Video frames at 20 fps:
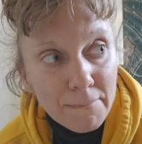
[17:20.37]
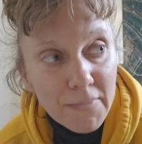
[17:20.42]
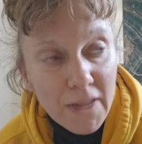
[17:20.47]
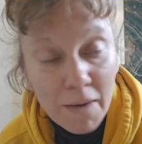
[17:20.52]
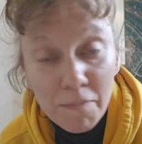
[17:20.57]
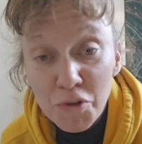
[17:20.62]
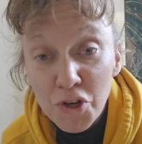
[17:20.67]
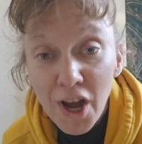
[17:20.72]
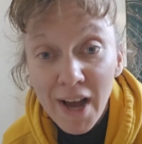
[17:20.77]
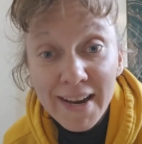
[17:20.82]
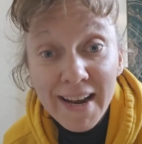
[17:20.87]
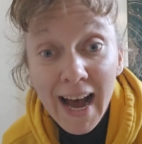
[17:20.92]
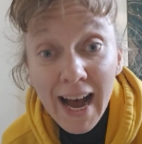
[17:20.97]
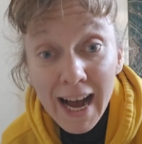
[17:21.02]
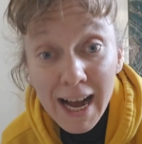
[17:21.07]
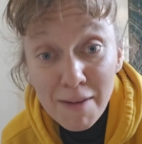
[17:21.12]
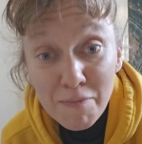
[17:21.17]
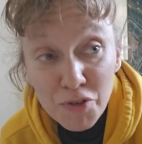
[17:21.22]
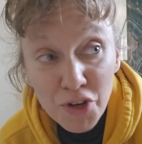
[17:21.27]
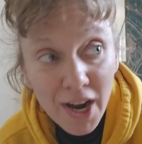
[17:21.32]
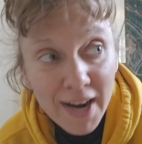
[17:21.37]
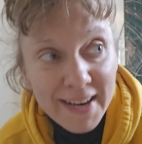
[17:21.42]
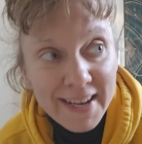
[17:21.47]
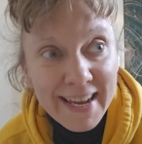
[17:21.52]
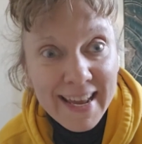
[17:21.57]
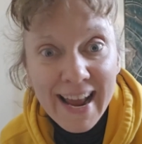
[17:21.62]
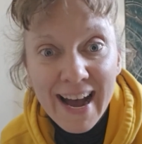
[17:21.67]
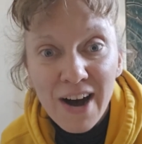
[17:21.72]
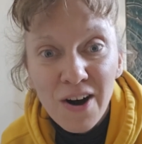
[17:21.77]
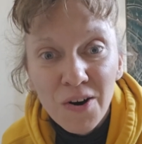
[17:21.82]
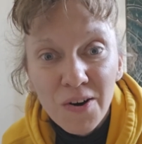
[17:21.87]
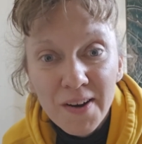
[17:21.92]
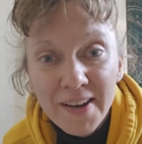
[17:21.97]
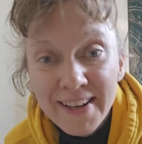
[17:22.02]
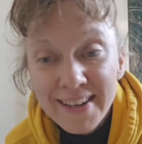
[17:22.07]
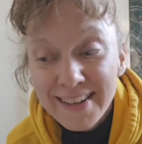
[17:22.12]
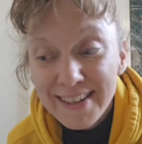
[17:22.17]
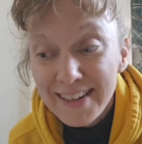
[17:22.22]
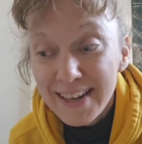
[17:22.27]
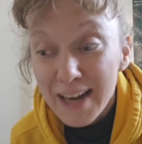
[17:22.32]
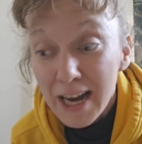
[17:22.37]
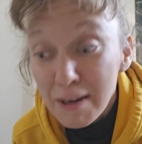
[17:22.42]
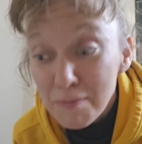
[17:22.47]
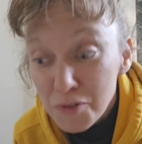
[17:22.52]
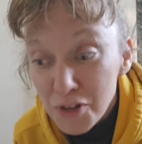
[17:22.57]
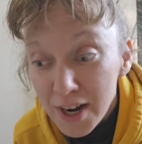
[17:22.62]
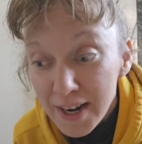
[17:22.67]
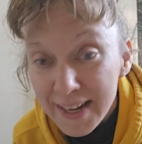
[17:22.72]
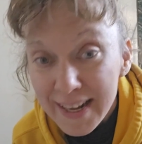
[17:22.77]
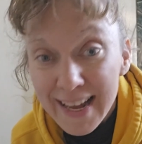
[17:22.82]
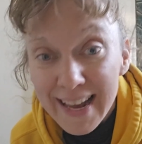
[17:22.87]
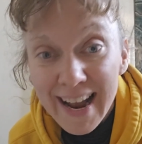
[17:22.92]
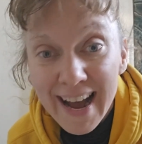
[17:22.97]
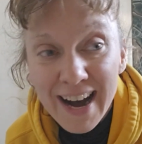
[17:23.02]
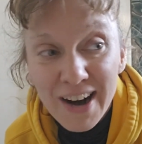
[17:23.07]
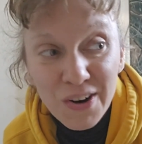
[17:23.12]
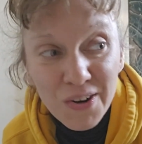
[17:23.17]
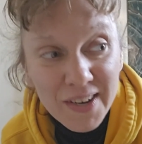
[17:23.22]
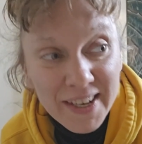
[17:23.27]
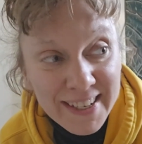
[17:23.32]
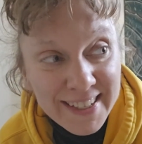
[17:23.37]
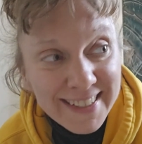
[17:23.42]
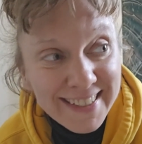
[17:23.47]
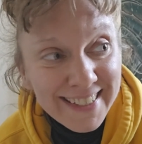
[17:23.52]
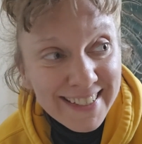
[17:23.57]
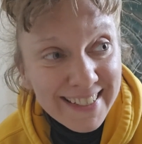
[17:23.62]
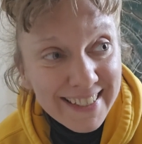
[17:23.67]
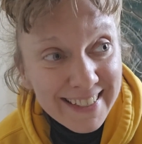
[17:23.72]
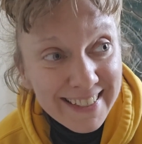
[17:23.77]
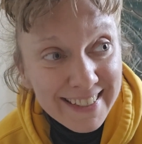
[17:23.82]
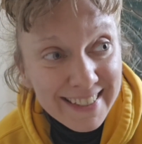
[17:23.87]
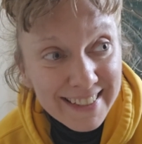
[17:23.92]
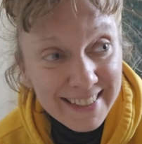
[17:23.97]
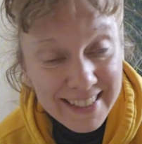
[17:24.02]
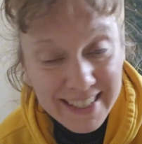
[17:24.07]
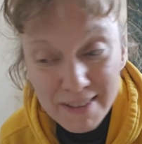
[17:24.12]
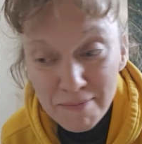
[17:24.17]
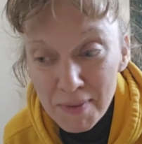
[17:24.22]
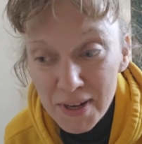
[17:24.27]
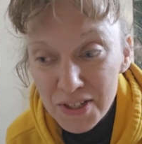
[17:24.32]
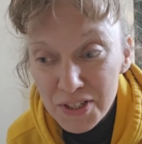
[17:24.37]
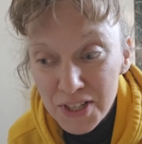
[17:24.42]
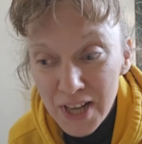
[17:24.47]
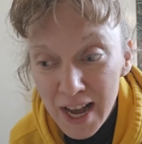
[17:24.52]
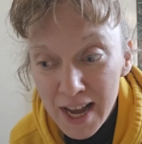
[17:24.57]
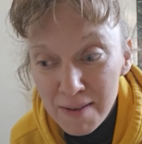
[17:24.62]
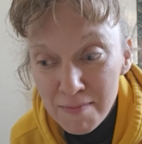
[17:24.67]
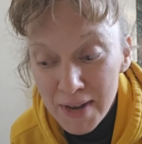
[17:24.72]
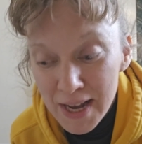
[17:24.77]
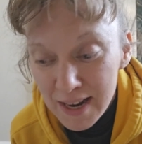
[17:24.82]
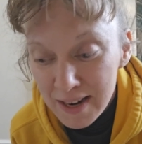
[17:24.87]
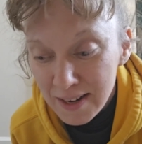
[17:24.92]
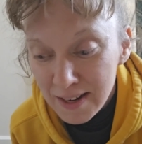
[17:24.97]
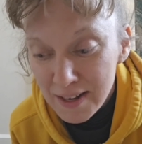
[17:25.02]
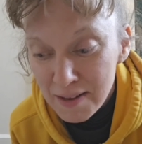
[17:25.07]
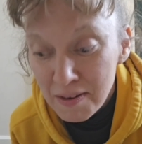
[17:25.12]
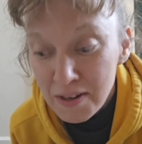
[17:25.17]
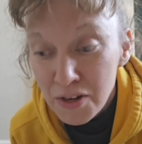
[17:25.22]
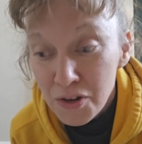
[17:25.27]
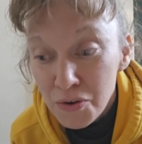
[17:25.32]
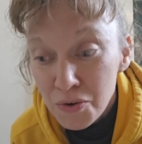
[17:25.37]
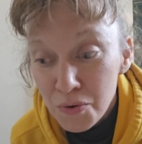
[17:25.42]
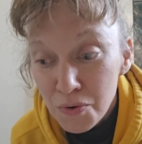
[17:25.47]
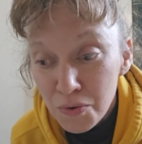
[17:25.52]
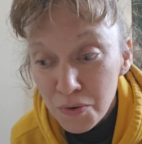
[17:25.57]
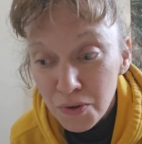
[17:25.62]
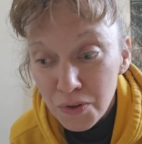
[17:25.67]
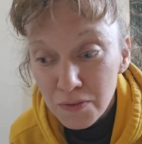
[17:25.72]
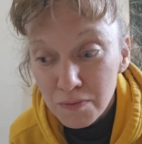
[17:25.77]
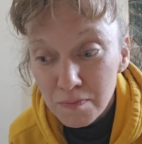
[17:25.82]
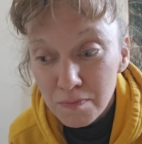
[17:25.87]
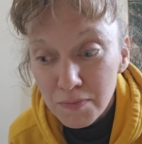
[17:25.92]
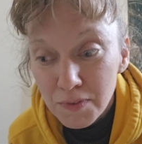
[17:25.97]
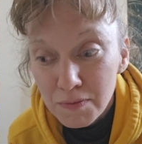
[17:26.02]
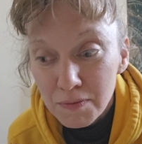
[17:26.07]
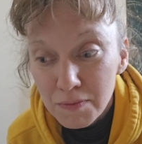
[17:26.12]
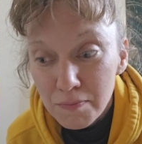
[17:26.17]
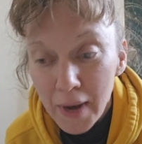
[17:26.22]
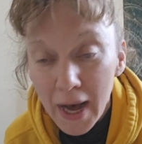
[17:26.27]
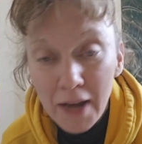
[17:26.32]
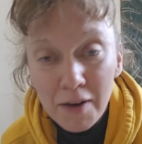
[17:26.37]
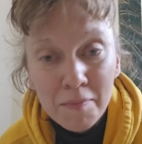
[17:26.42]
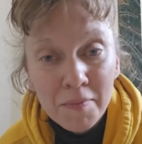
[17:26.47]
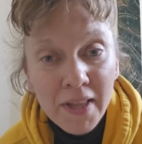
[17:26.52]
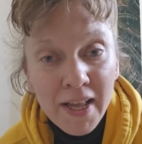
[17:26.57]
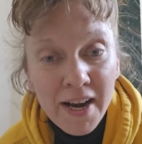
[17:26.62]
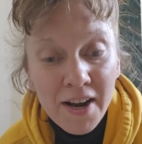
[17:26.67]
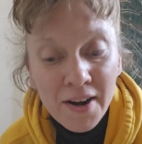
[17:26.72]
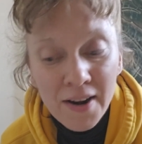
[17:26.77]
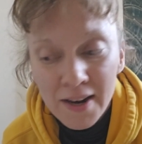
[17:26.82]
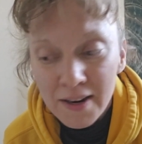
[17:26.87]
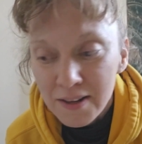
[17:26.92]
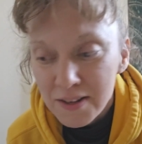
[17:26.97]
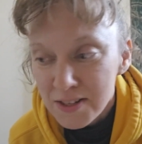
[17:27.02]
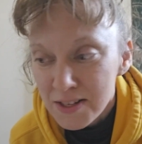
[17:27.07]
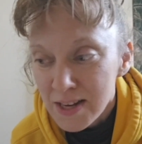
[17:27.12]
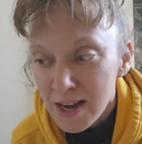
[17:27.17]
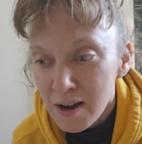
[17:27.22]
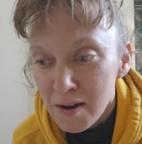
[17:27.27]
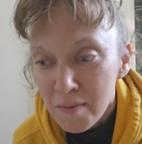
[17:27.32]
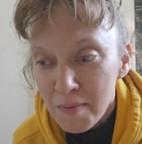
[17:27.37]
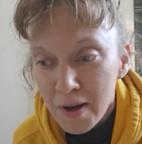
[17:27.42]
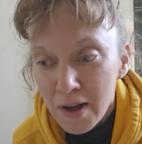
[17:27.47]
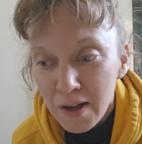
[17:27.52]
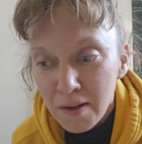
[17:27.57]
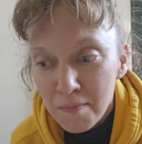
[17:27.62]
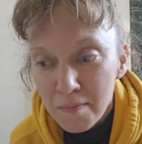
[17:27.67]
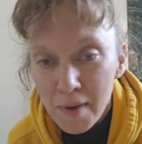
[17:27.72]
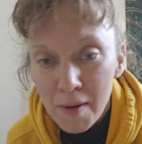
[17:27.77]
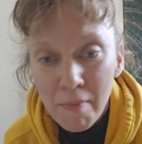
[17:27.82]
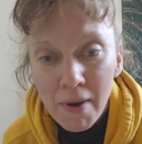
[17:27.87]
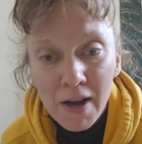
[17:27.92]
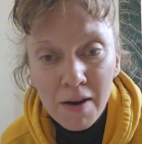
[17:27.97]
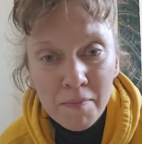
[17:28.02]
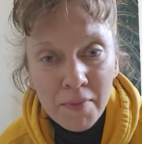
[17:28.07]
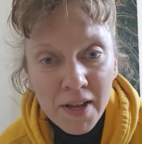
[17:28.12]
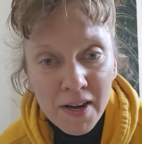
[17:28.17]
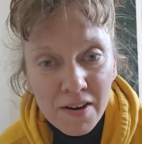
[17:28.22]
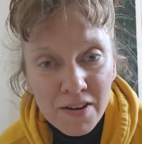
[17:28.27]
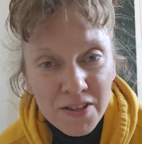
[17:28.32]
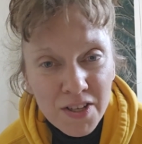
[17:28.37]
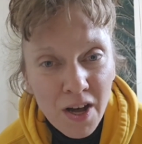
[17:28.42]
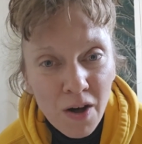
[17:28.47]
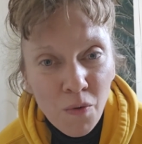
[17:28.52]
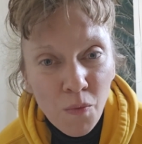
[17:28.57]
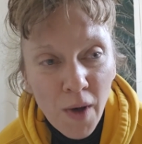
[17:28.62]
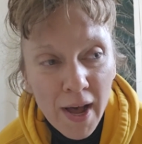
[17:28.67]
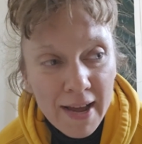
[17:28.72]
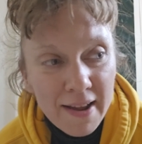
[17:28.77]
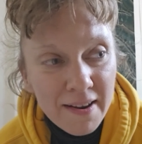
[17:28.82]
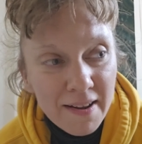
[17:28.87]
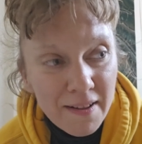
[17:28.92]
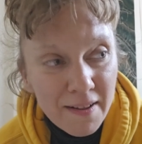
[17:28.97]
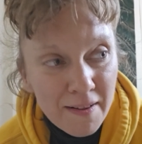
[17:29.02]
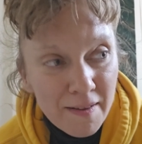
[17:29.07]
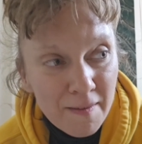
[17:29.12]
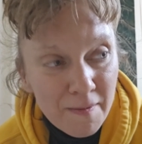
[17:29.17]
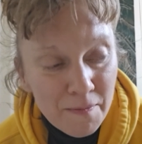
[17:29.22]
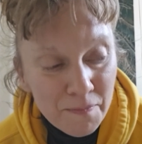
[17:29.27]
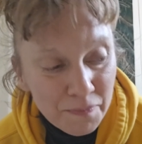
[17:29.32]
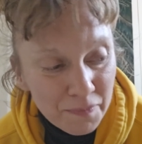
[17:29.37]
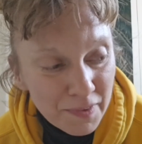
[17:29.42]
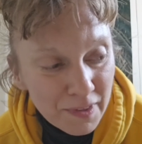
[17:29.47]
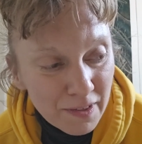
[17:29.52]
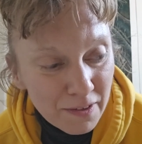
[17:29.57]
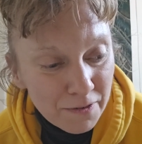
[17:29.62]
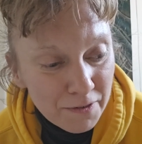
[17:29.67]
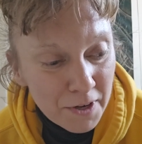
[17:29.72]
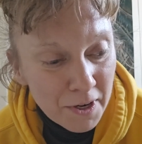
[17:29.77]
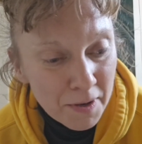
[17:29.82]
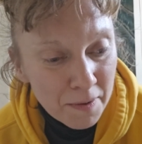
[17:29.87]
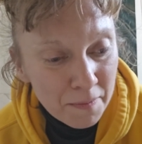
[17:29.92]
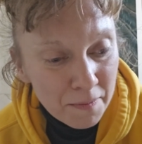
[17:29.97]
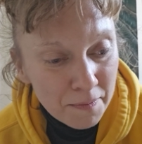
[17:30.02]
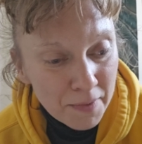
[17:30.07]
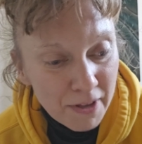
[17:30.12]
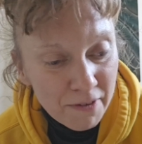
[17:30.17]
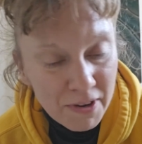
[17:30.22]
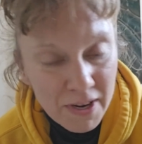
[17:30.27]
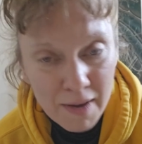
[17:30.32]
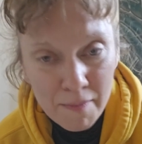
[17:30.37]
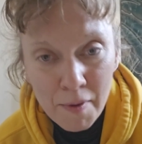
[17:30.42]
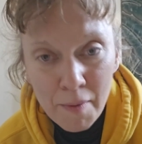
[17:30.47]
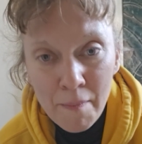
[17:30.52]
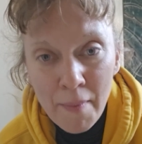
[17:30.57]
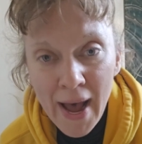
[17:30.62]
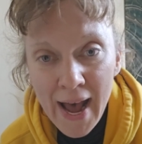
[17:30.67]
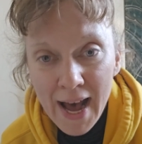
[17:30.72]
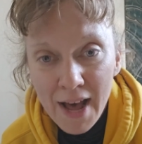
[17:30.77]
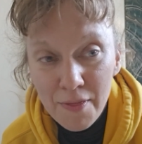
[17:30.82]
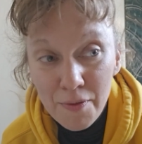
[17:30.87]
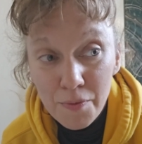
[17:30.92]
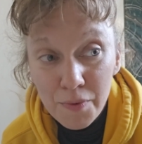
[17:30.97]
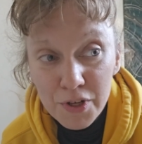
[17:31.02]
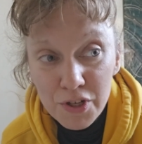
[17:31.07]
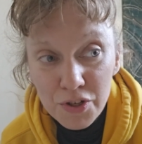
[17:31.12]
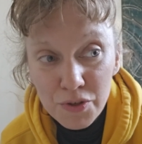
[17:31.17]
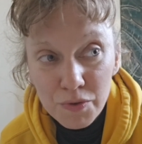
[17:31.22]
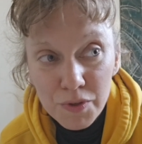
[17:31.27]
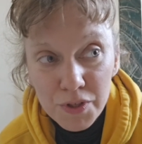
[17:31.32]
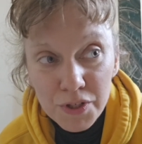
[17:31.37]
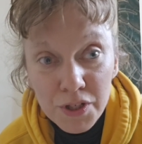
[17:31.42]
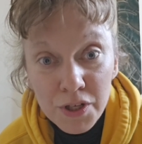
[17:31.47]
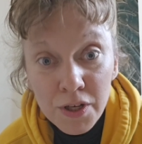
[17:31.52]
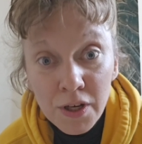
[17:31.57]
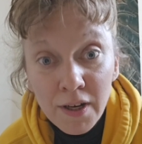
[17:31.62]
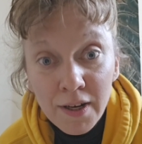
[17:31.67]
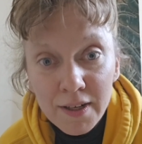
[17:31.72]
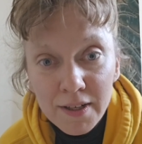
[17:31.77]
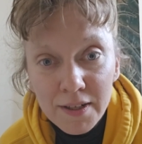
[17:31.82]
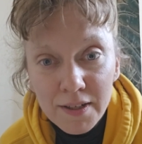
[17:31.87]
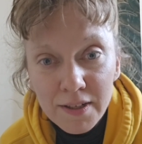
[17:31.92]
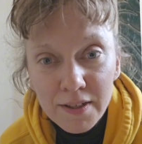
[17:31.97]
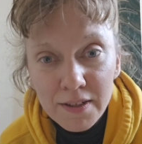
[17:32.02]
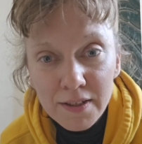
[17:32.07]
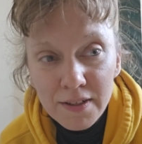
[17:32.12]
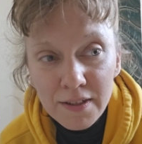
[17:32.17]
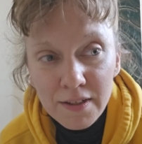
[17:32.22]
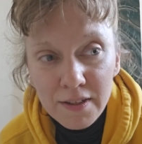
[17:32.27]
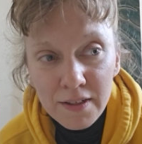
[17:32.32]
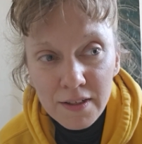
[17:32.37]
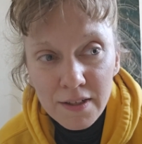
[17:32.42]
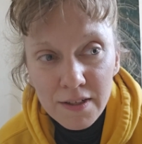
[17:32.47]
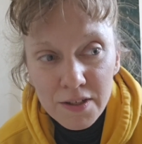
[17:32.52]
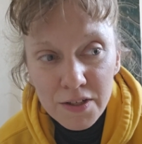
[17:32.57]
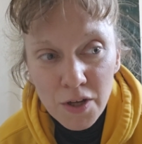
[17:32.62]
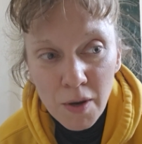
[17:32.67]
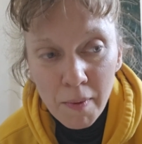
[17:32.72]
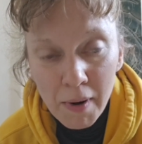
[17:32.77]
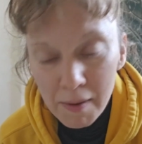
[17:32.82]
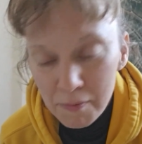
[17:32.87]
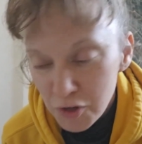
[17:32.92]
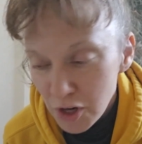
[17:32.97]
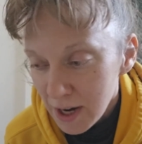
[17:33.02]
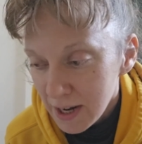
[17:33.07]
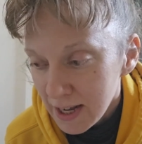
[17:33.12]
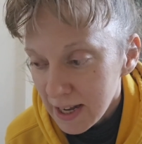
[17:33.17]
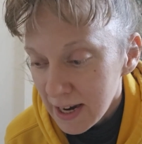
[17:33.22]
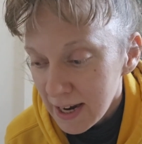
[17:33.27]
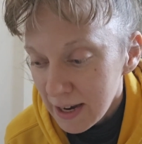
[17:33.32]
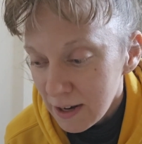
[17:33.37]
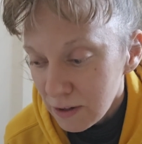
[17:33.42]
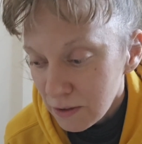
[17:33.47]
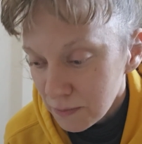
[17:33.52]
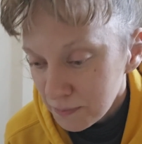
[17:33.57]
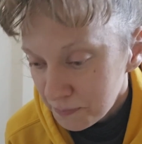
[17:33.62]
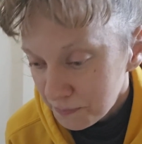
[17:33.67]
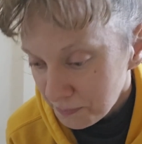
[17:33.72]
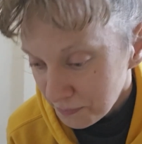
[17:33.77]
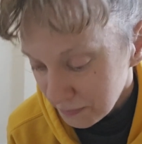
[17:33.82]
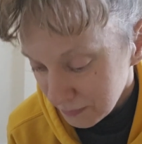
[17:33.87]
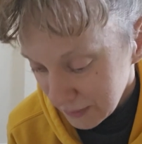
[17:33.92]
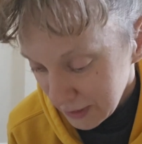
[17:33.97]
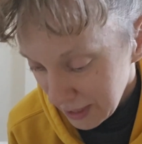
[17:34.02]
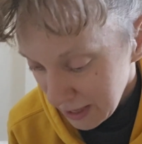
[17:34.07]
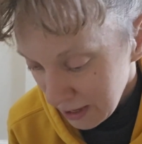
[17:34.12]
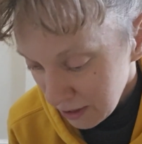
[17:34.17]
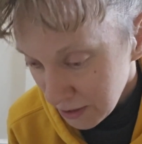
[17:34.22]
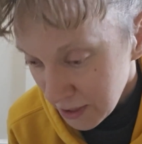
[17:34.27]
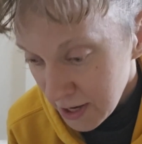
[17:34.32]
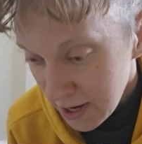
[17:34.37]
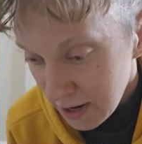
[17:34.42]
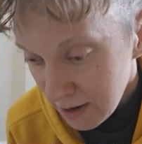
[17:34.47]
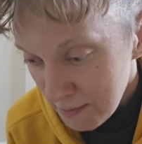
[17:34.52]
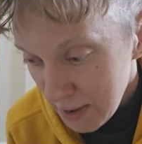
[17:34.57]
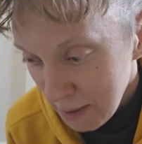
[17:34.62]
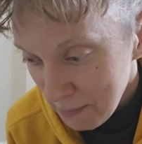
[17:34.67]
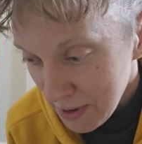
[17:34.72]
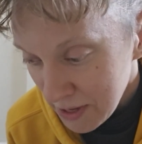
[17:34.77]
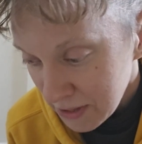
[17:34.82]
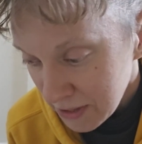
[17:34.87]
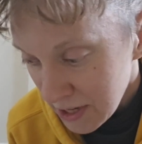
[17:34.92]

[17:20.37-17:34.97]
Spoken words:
I'm trying to get out. I'm trying to get out. Get my sign made and get new bottom layer on, because now my bottom layer is all wet from giving him a bath, which was good. So, but I'm trying to get out there, make my